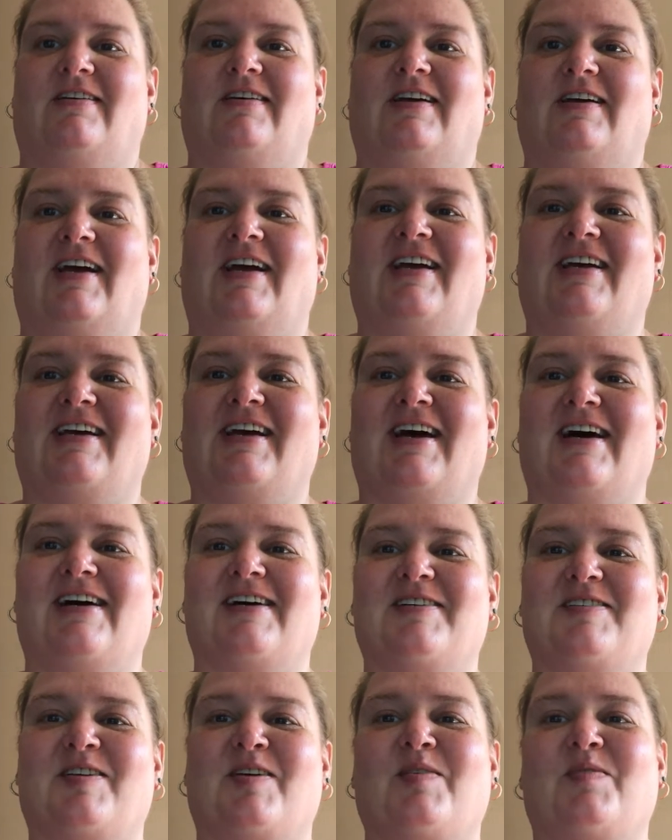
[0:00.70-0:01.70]
Hey
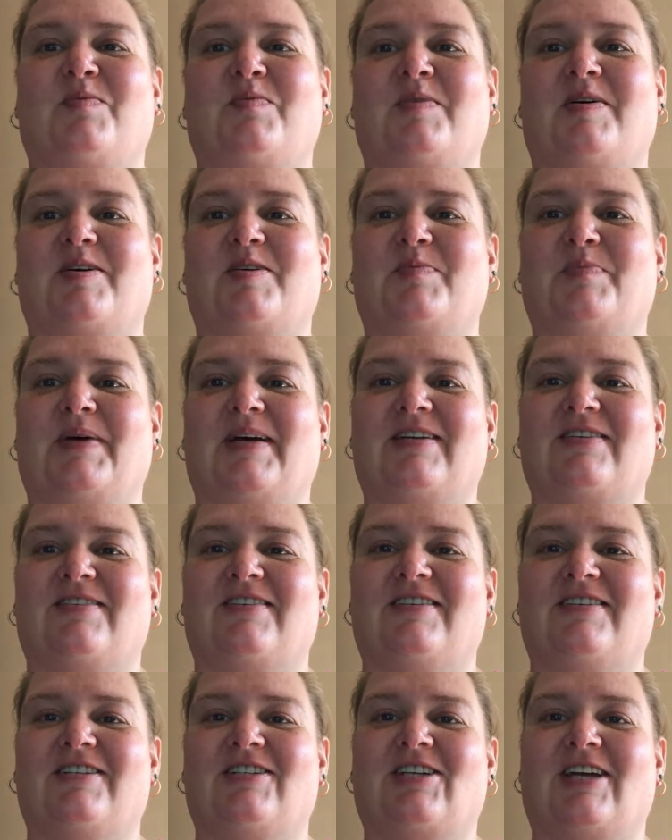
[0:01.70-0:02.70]
guys, welcome back to
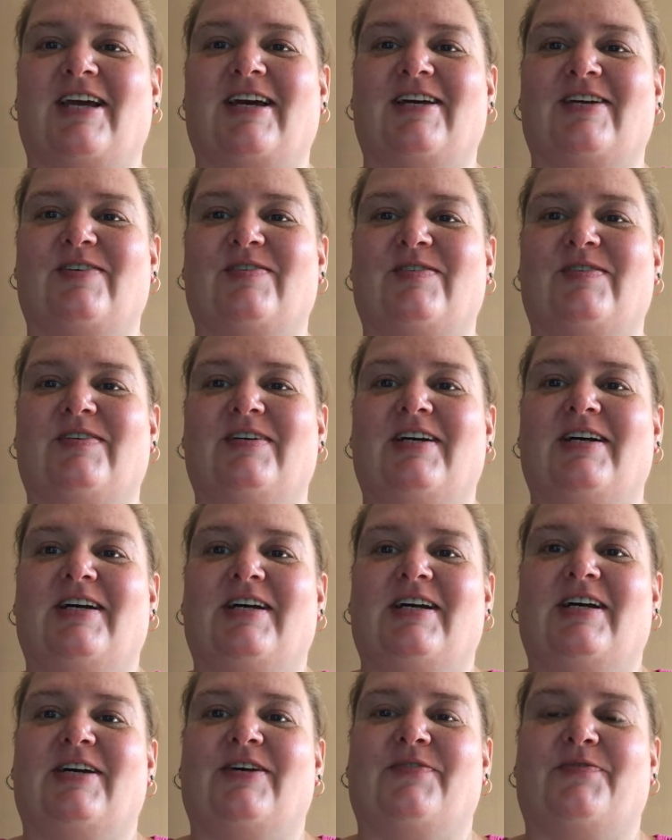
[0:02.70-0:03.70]
the channel.
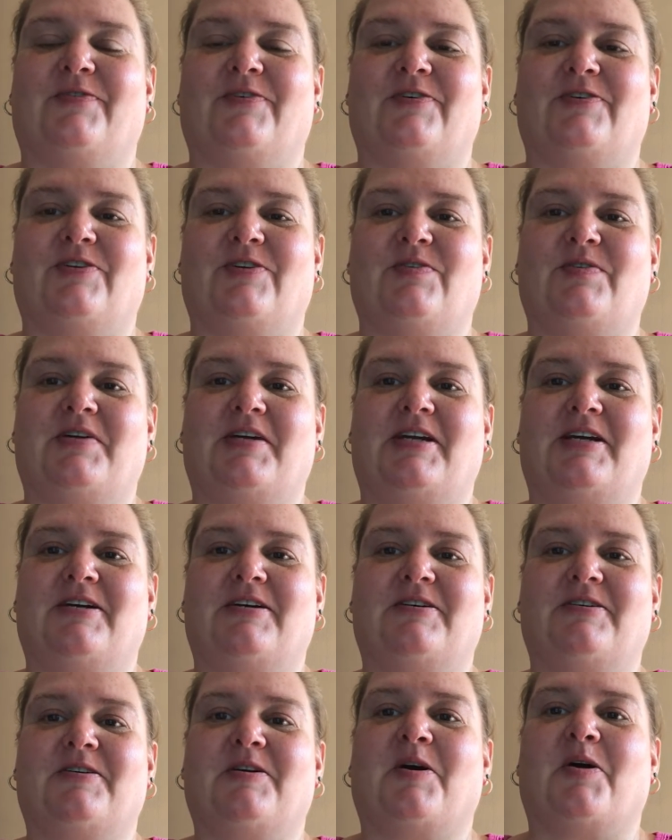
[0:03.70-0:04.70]
If you're new
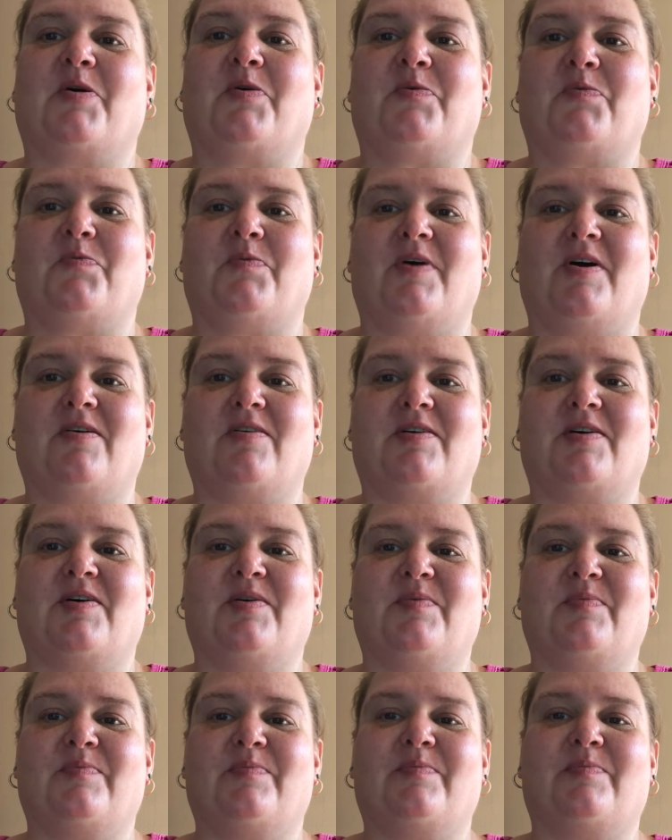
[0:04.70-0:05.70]
here,
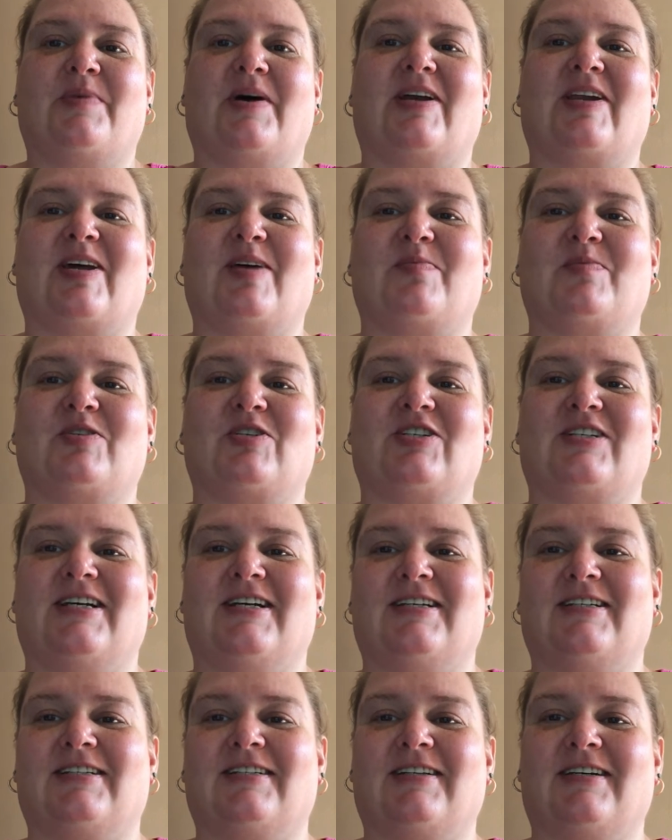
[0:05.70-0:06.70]
welcome. My name is
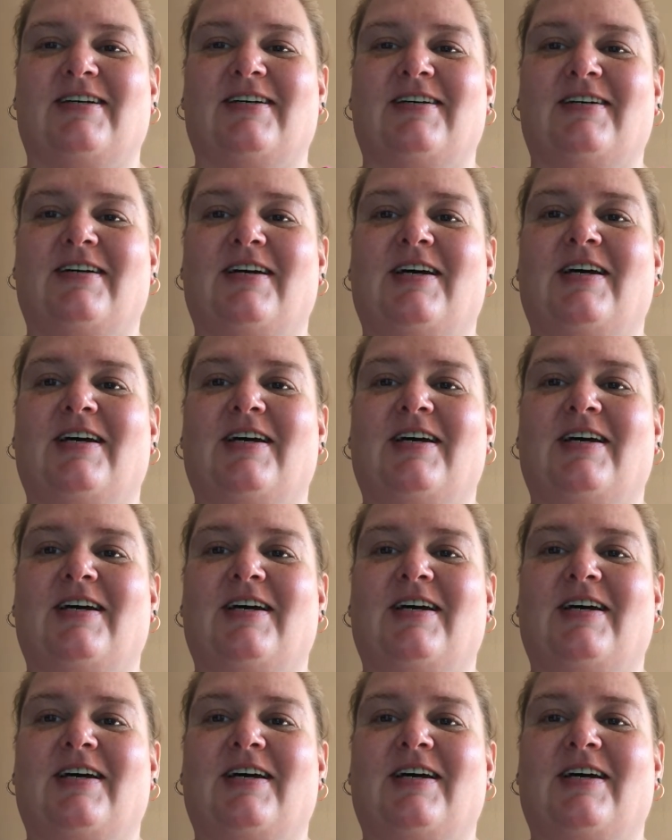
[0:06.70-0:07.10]
Jessica.